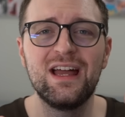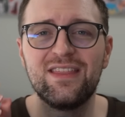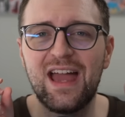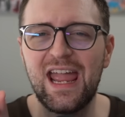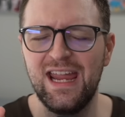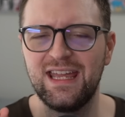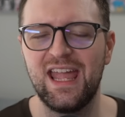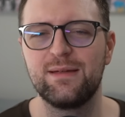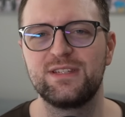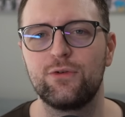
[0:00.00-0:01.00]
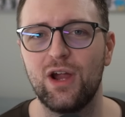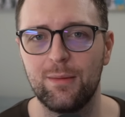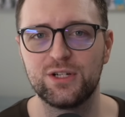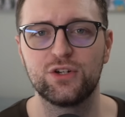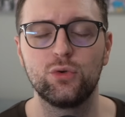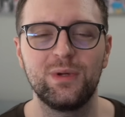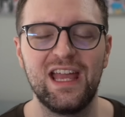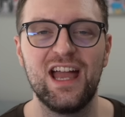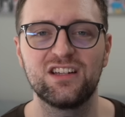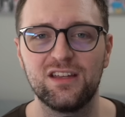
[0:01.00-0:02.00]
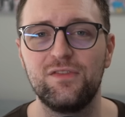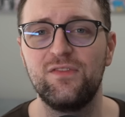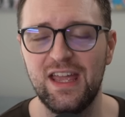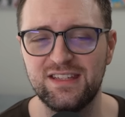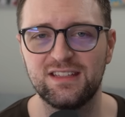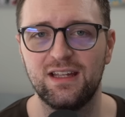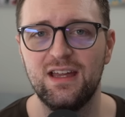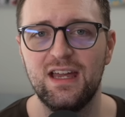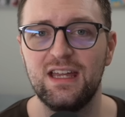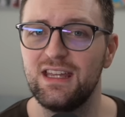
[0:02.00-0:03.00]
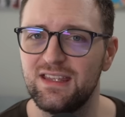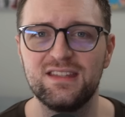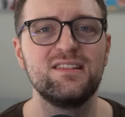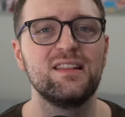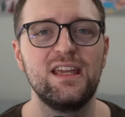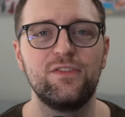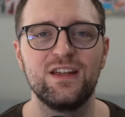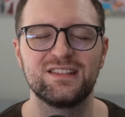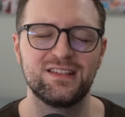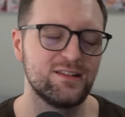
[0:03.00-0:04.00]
the 8 games that Real Madrid will be actually facing in these league phases.